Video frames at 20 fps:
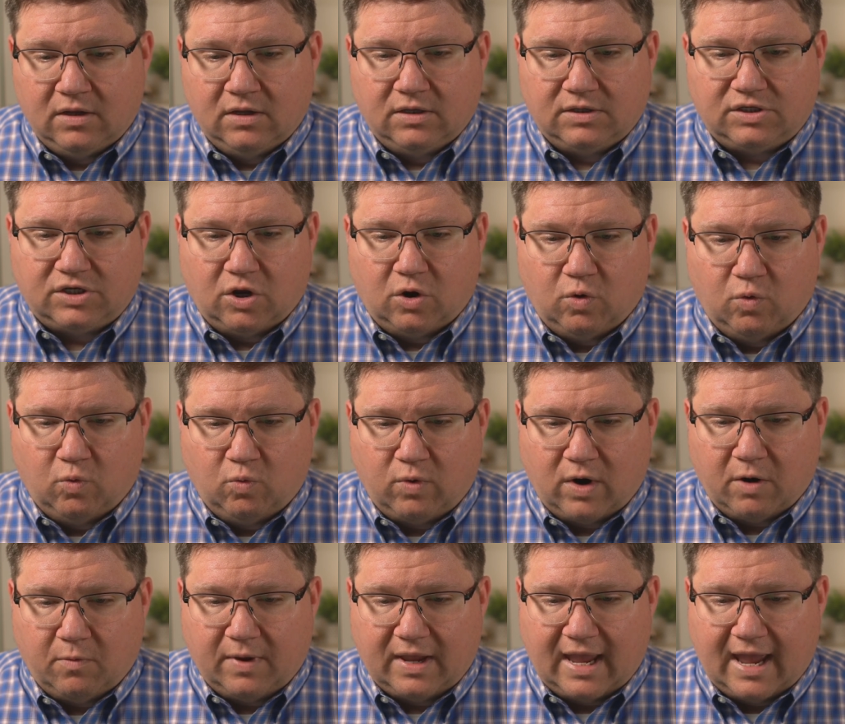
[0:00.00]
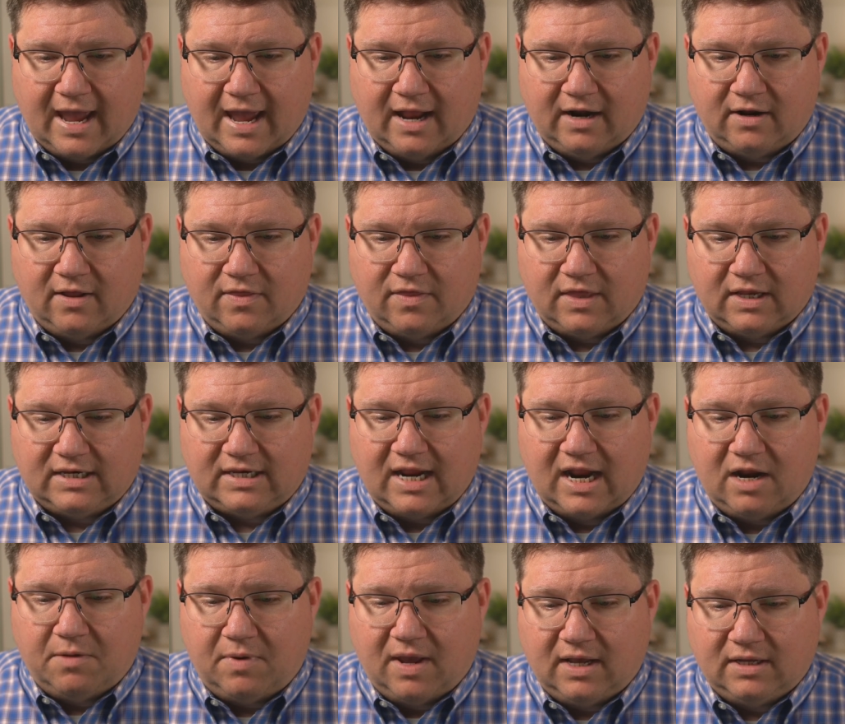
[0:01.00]
So where we had the
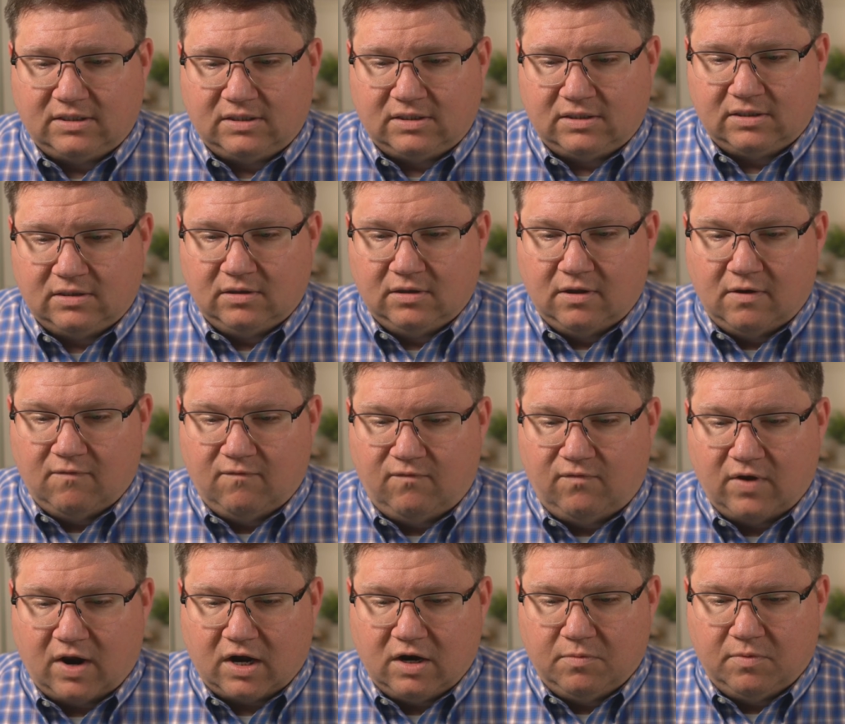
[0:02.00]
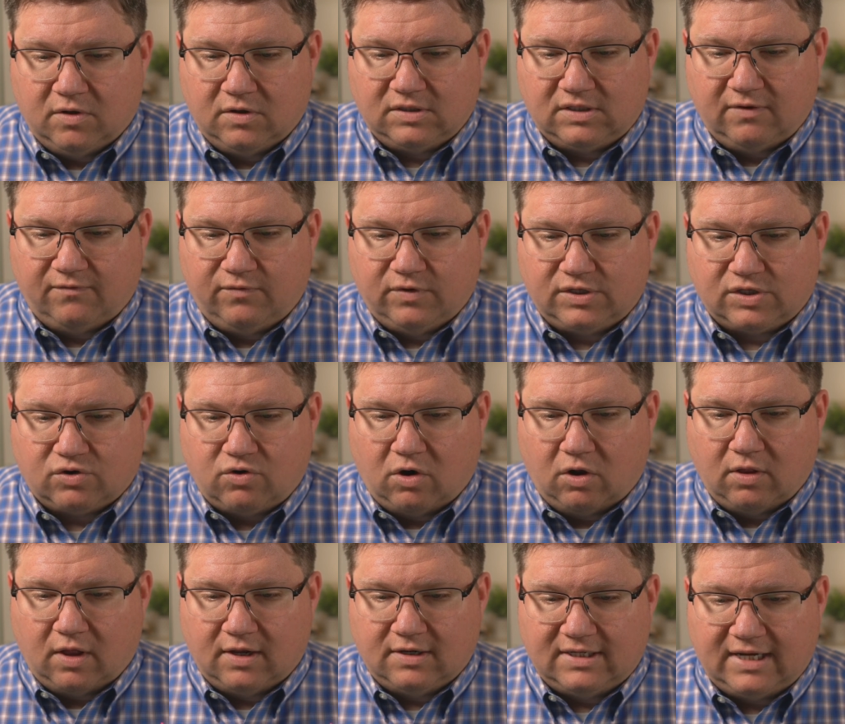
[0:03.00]
database variables, if we
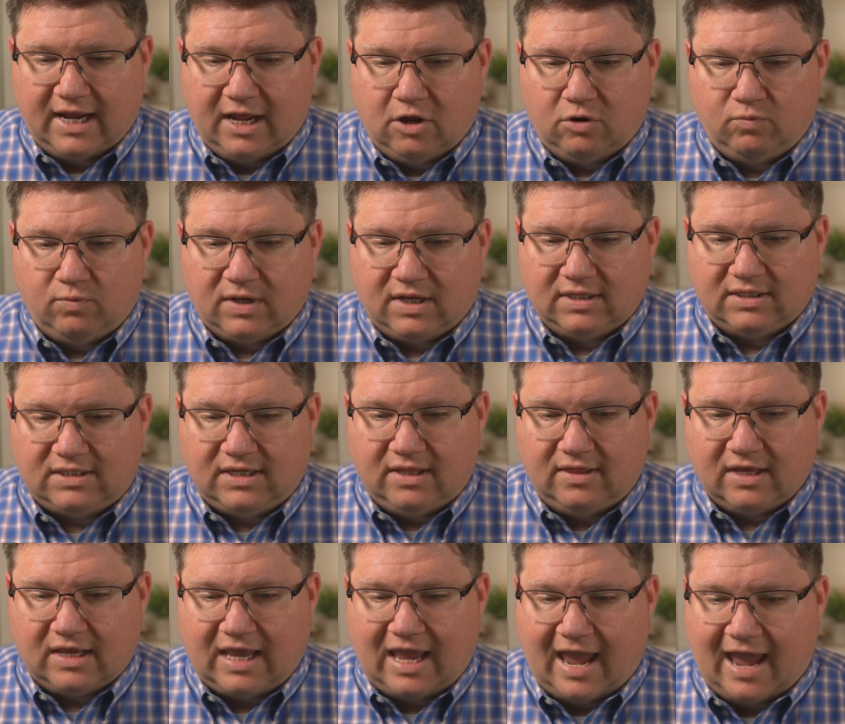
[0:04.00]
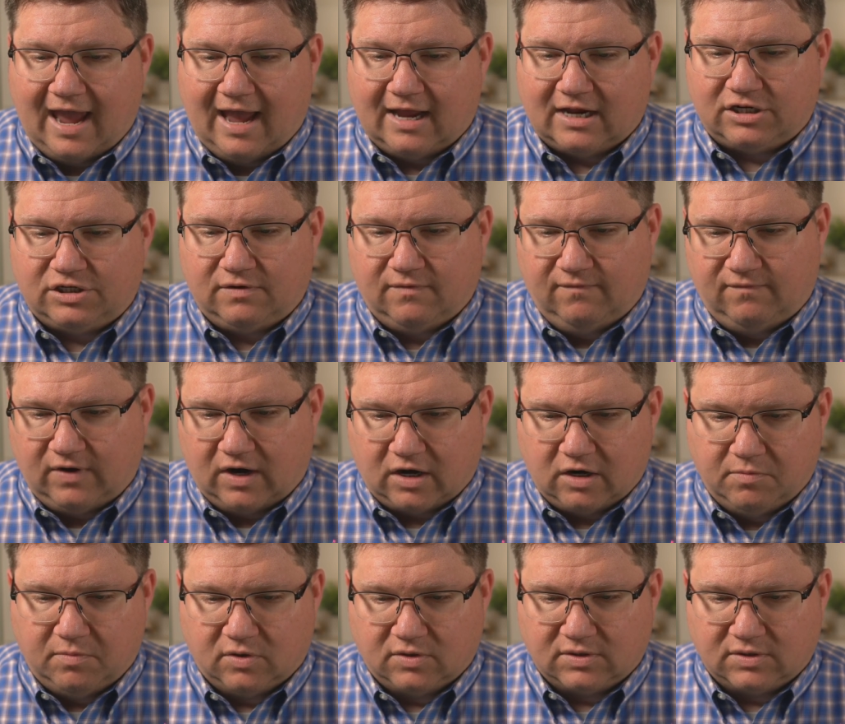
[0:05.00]
scroll on down, we can see the cache variables